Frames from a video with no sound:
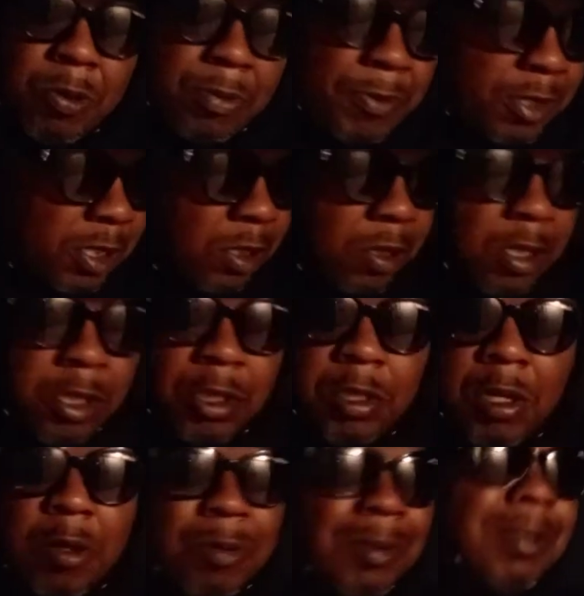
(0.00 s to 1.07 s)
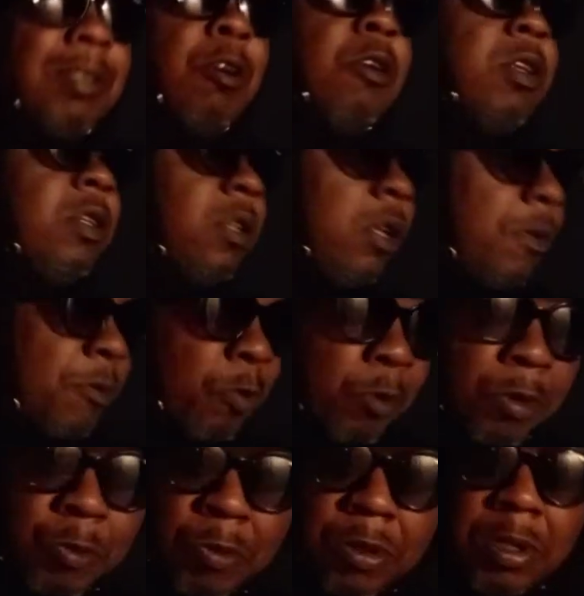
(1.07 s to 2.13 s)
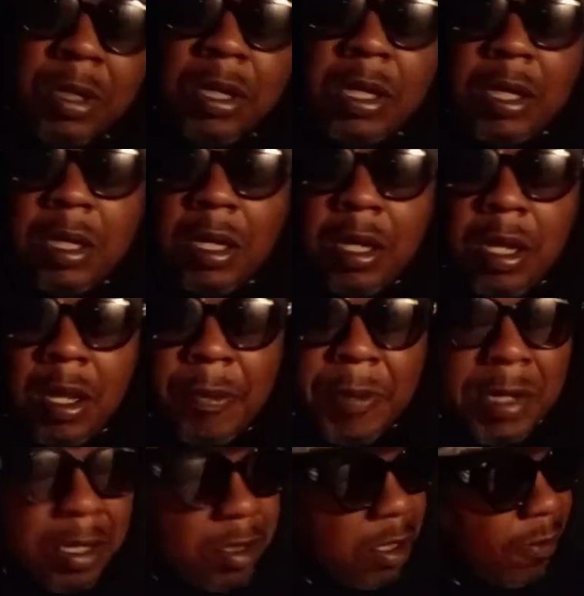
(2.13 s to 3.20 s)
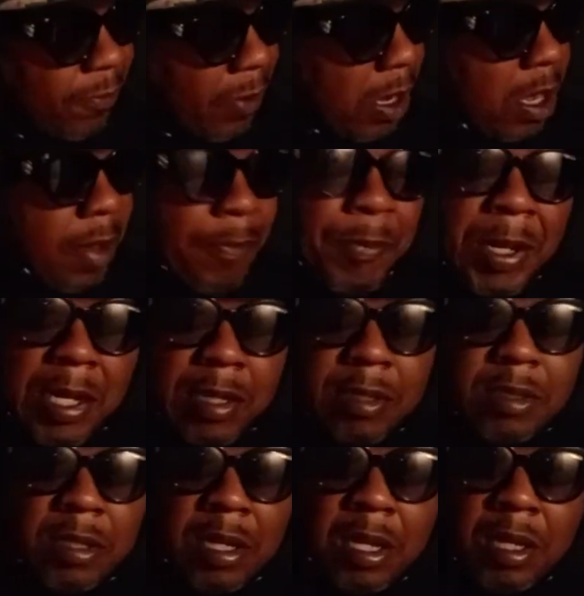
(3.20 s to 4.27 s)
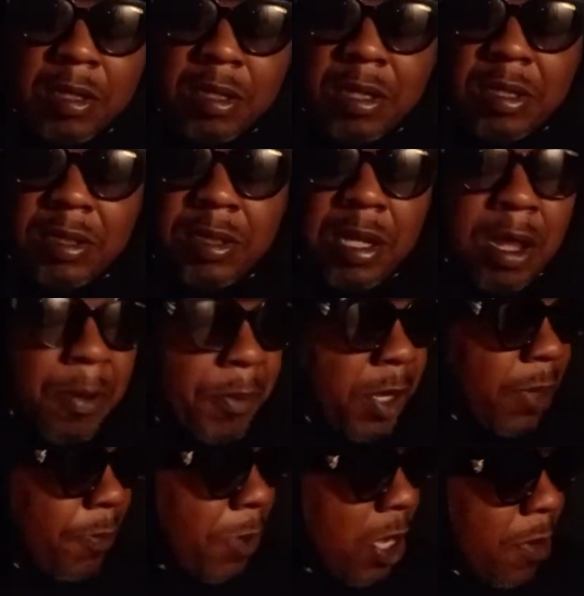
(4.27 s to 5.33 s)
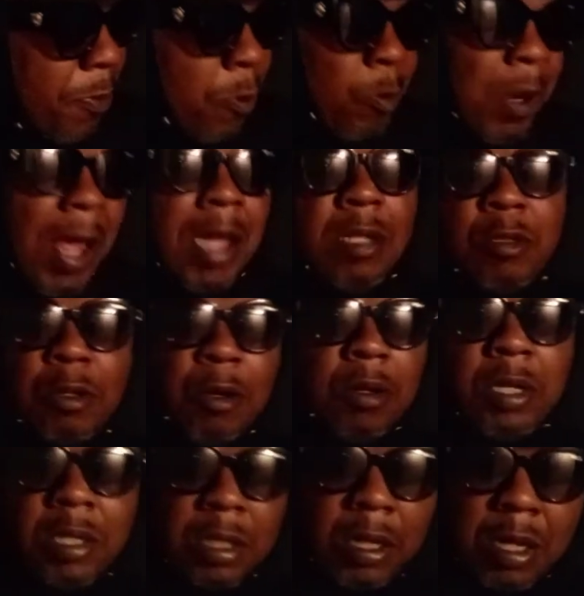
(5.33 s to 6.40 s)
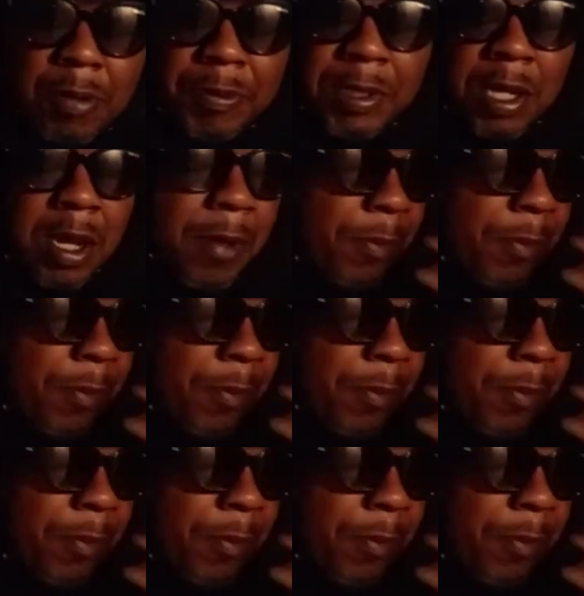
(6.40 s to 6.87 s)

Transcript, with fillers: it would have been serious Jones, Charlie Clips would have won. Because his fan base, you understand me? People like Charlie Clips.